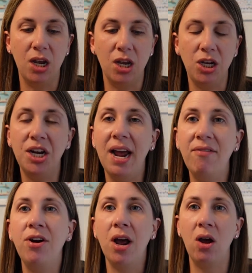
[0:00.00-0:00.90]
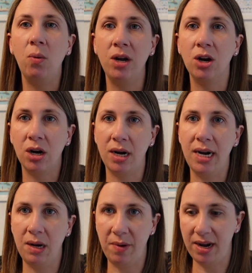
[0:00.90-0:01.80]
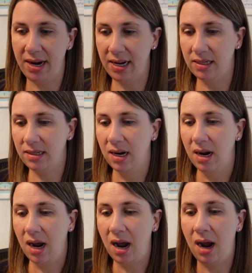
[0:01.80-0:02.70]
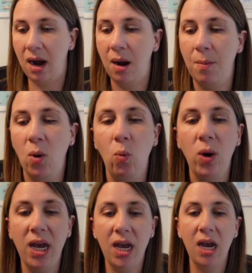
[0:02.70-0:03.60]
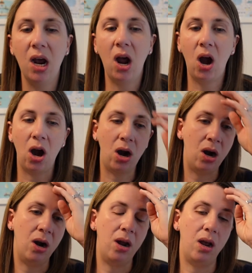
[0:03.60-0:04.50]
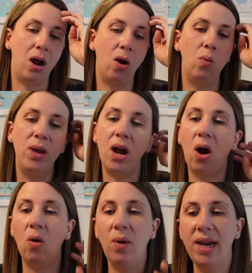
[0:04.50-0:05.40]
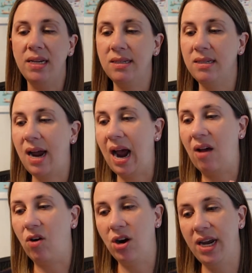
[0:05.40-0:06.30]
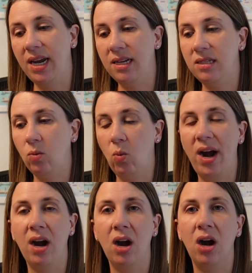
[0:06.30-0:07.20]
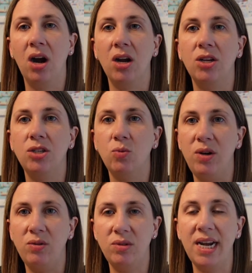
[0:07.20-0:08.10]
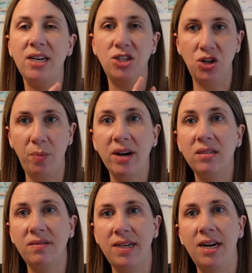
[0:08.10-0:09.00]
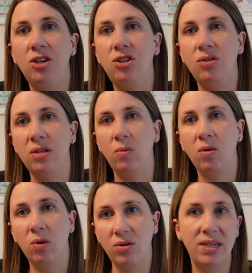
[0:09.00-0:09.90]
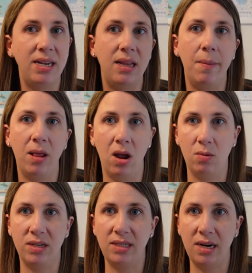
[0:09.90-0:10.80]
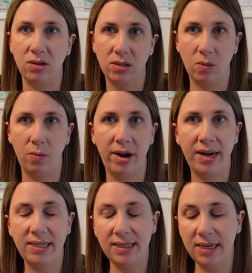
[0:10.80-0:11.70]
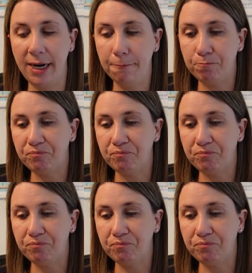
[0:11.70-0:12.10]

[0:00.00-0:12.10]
You never know when you're gonna need Band-Aids. We always have our kids wear, we take 2 pairs of tennis shoes and we rotate them along with sandals when we're at Disney.